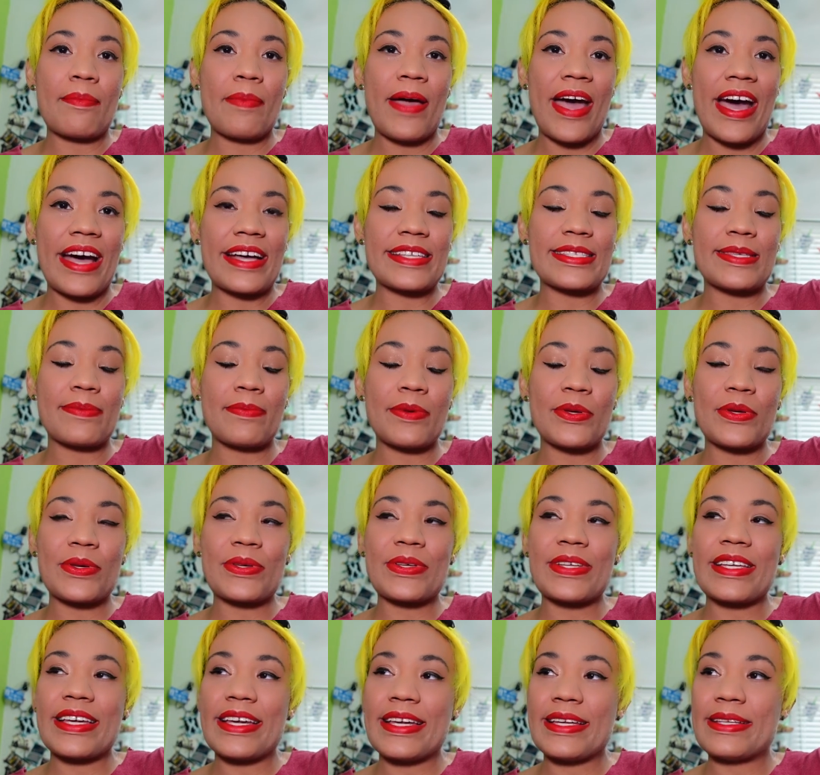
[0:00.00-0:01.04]

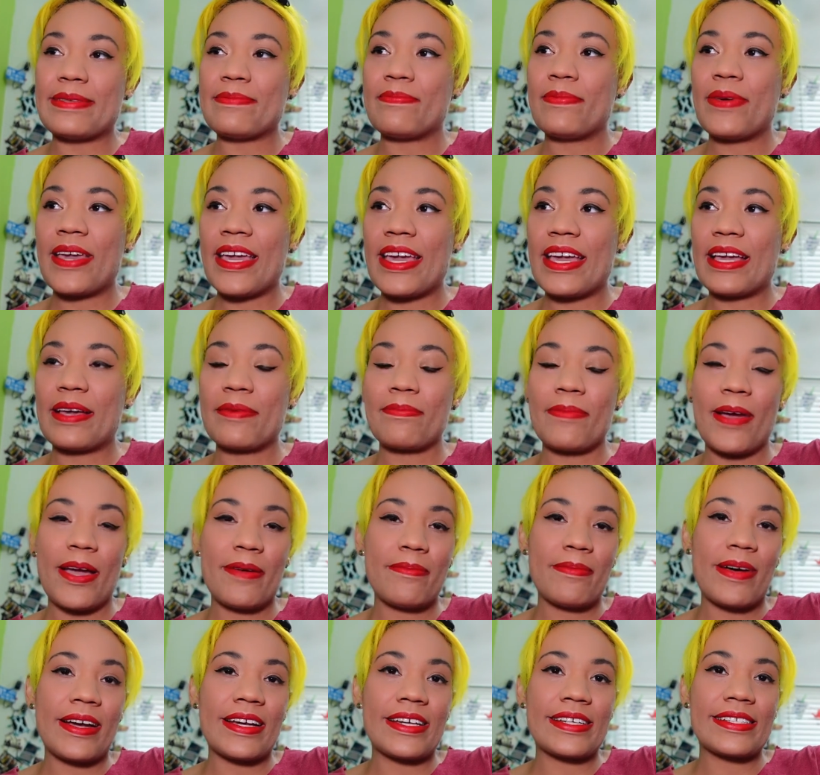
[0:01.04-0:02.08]
Passable in Pink by
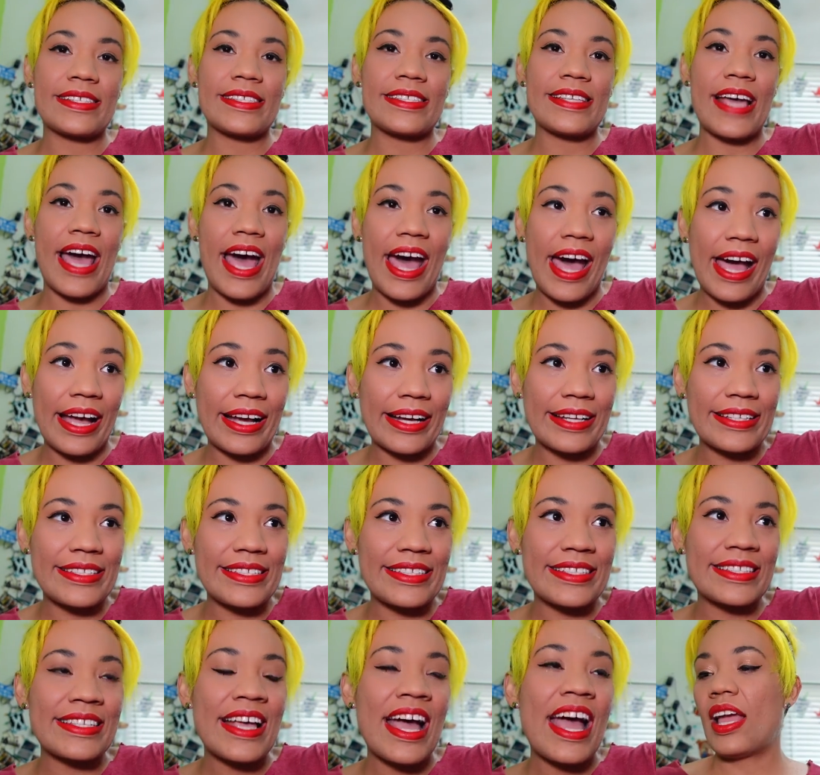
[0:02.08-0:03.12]
Mike Sachs.